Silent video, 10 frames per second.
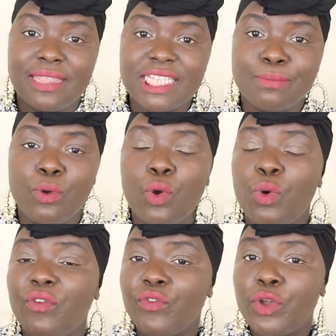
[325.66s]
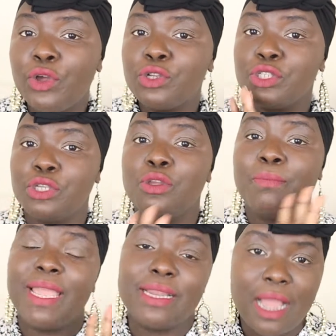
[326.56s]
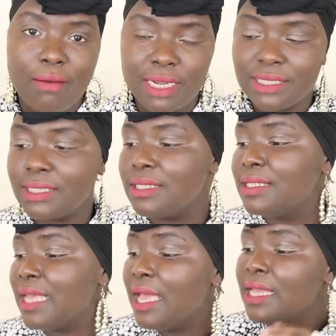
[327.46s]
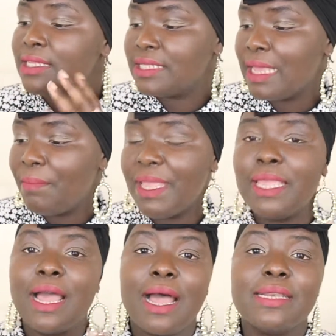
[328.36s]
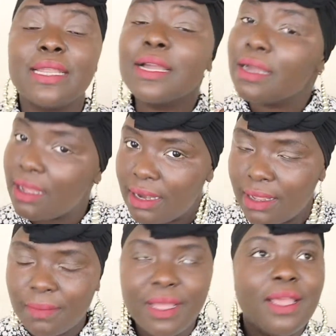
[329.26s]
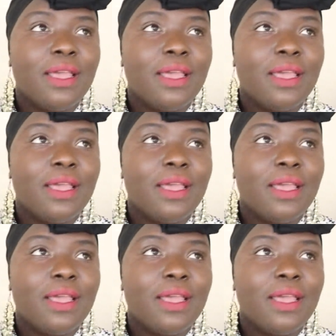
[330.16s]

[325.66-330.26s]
this book, we follow two main characters, Seppi and Callum.